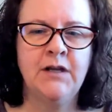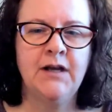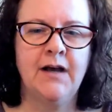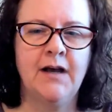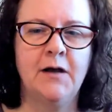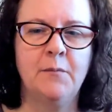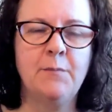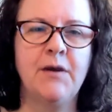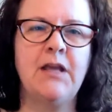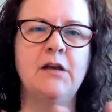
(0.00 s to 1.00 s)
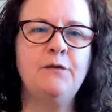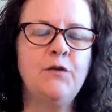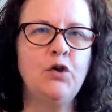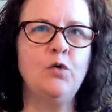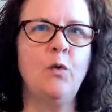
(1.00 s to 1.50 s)
But if
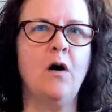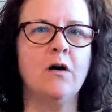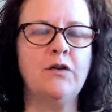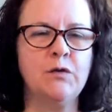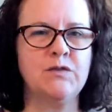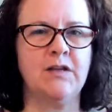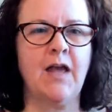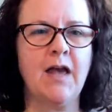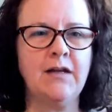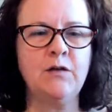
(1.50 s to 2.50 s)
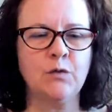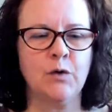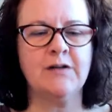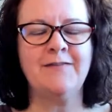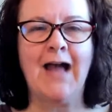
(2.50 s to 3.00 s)
you are using any
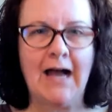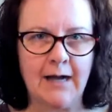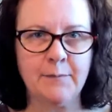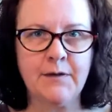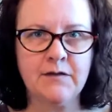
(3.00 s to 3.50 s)
sort of app